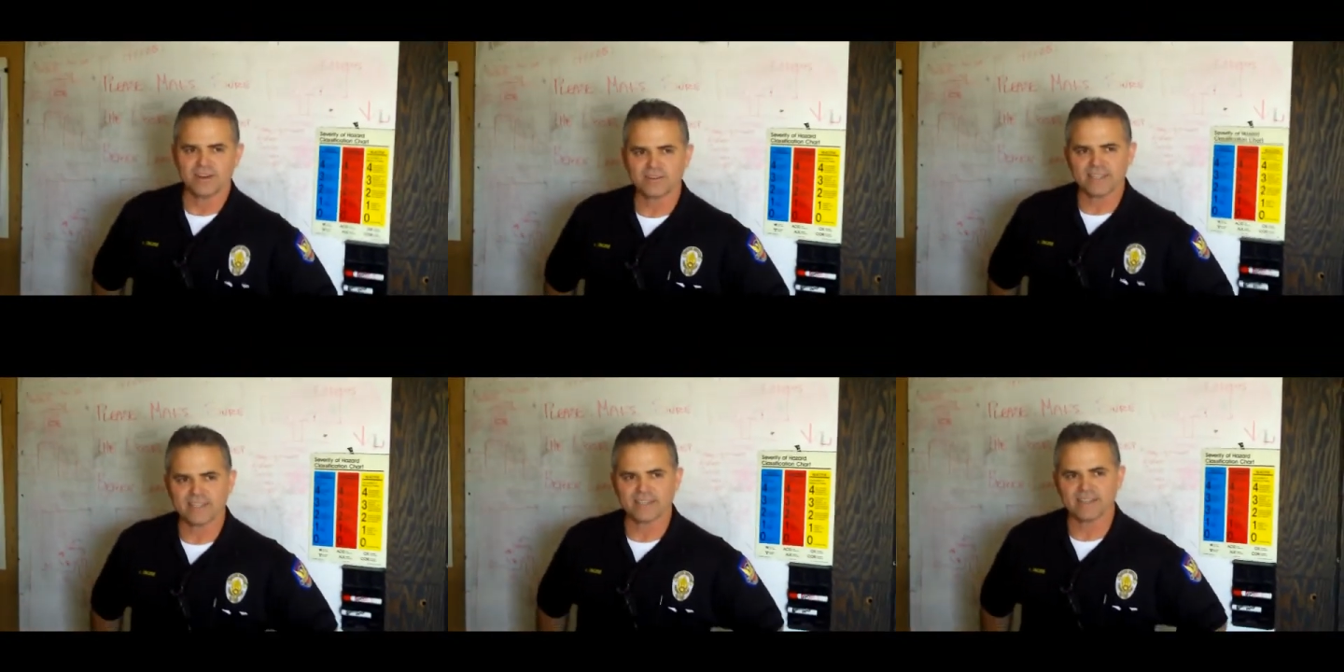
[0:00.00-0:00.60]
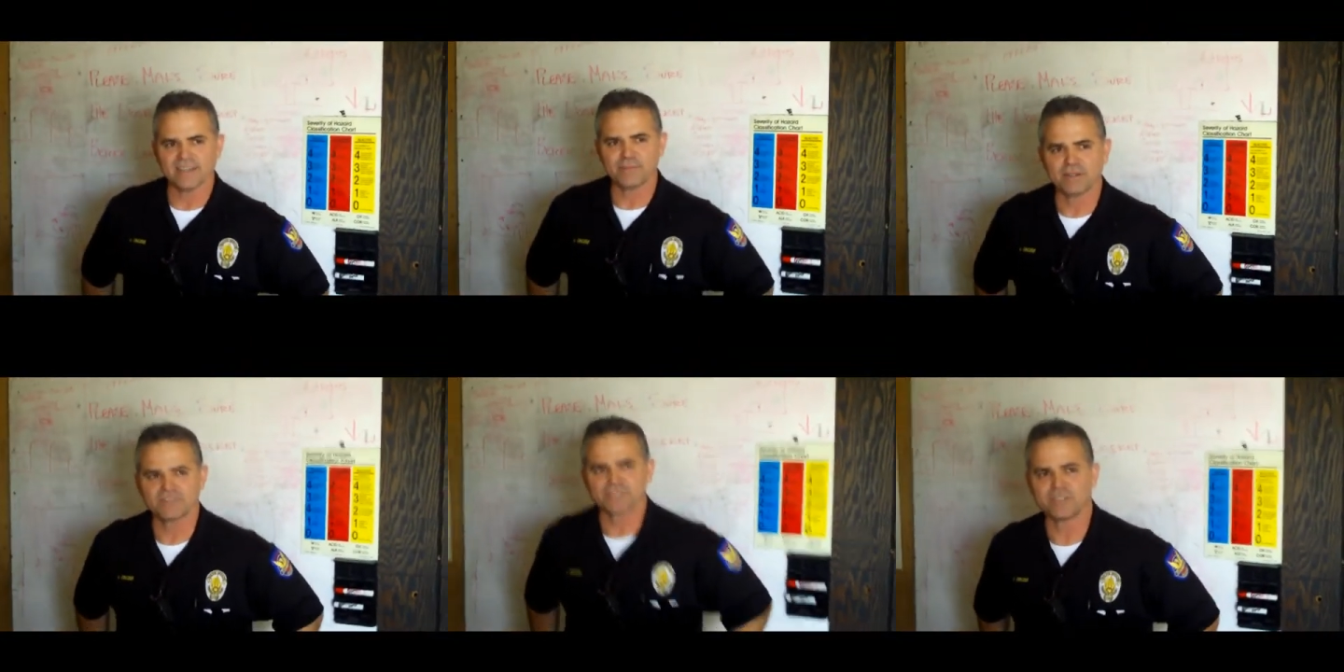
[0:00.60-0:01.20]
Okay, I'm
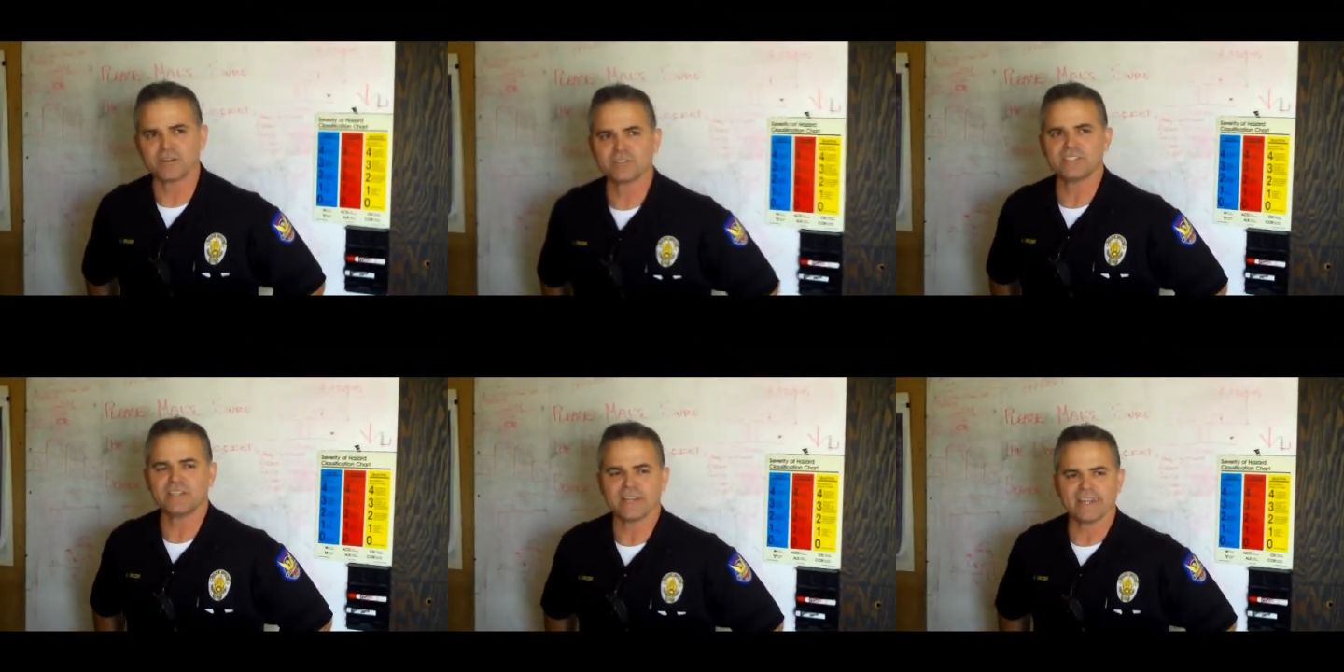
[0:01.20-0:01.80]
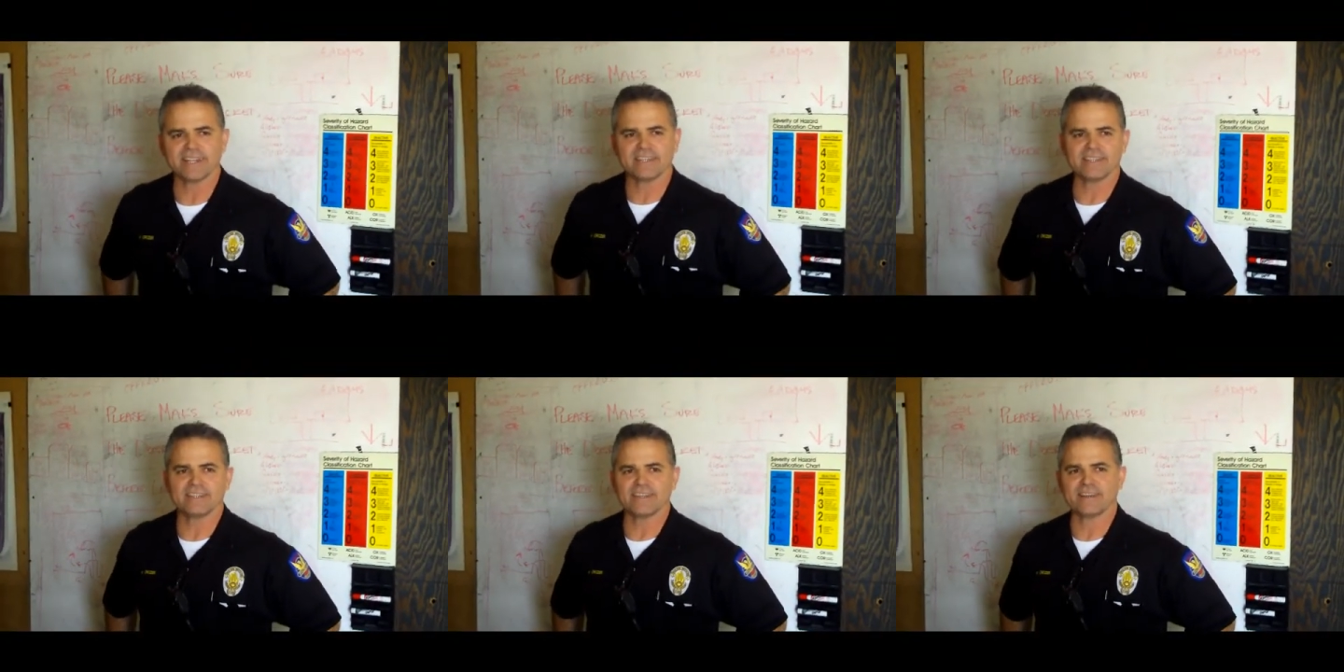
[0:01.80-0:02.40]
Officer Crozier,
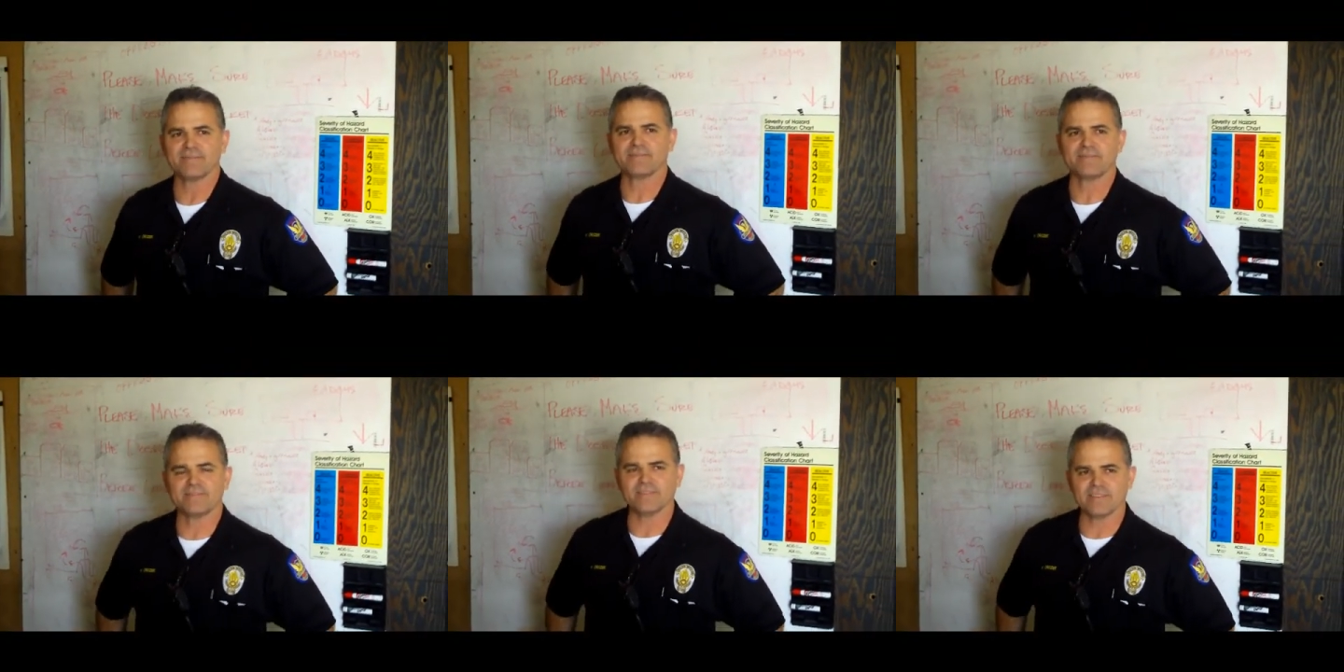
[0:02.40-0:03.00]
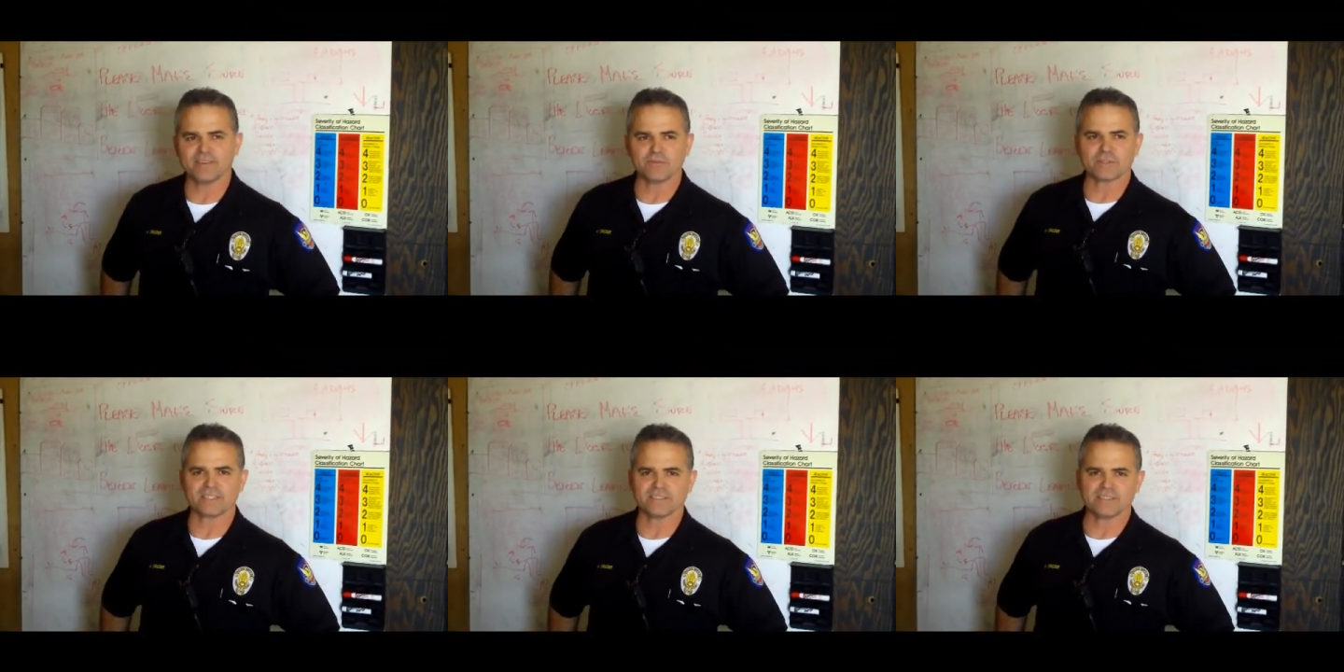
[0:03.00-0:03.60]
and I've
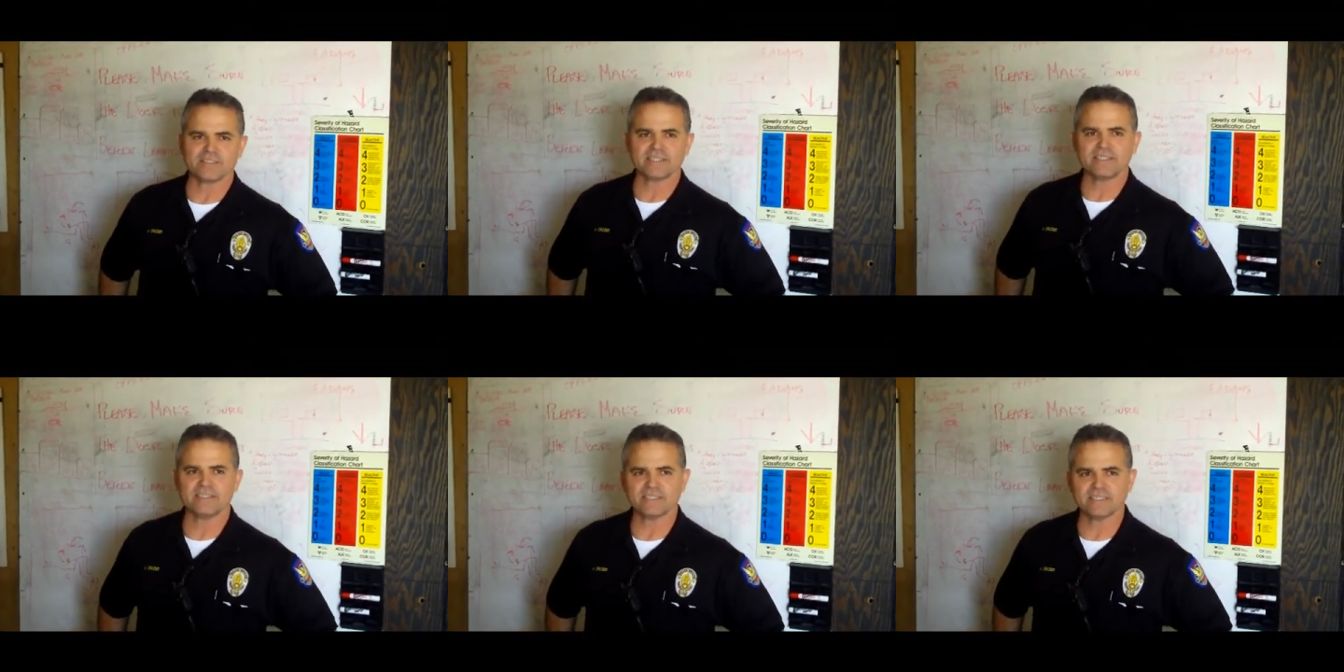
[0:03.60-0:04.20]
worked this area here